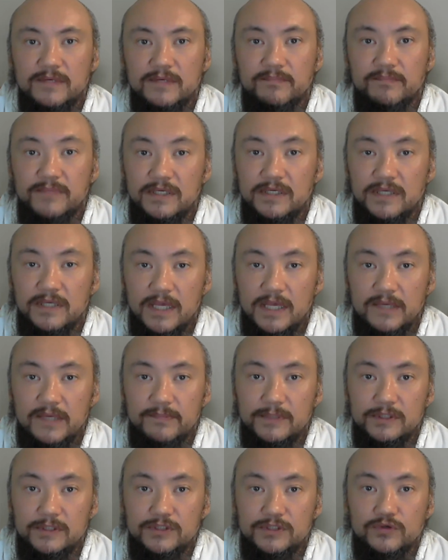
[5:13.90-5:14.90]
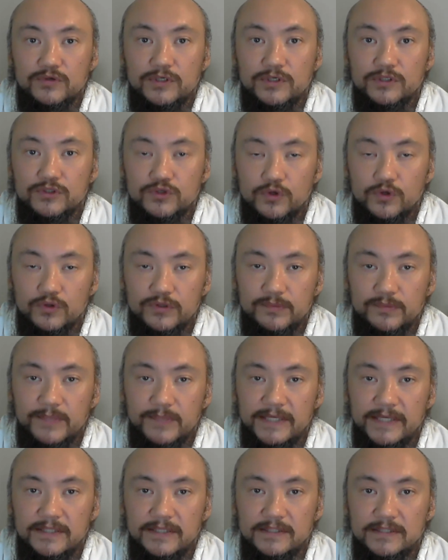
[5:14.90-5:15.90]
being able to control the
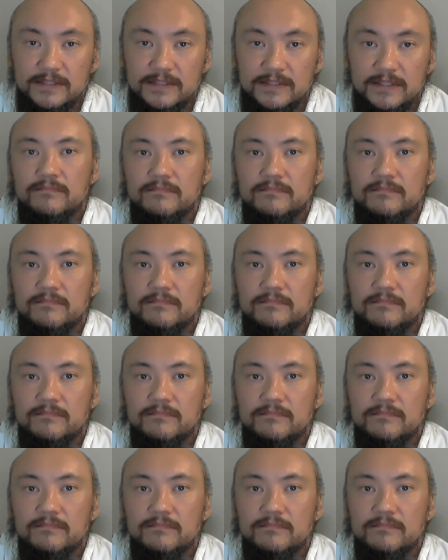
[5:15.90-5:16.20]
mind,